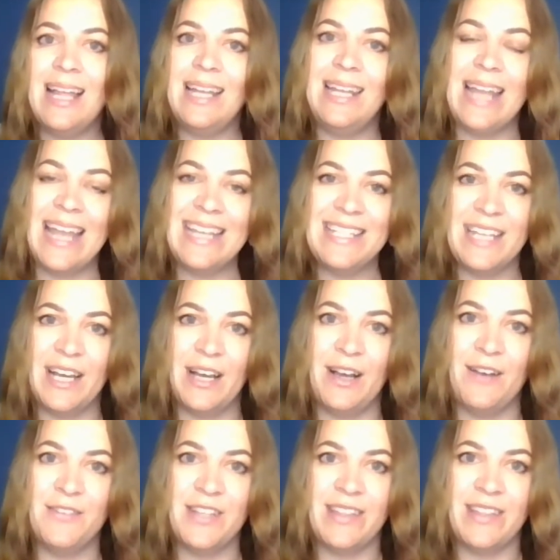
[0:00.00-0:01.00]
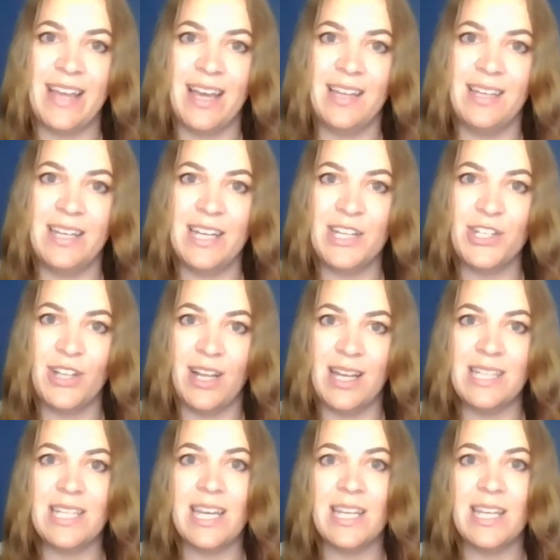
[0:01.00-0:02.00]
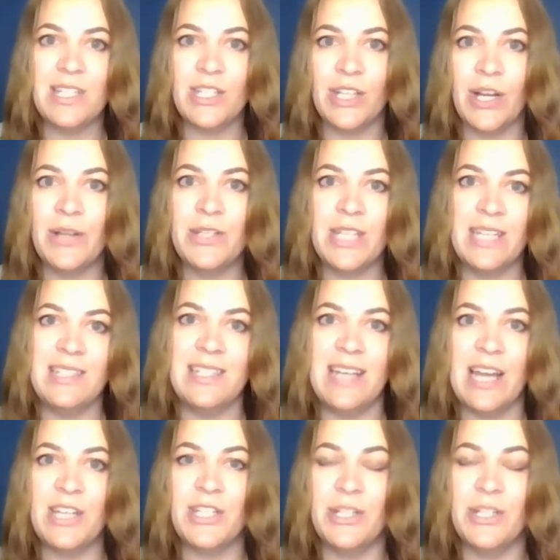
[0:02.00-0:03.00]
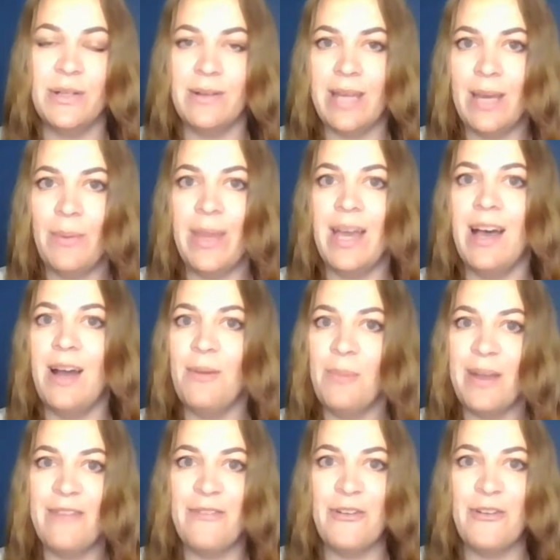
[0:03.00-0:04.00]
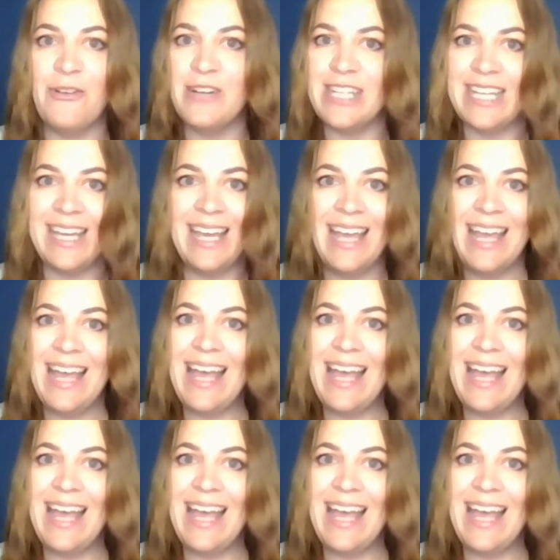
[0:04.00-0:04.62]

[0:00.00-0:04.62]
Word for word: later after that initial idea to go to international here we are and we've already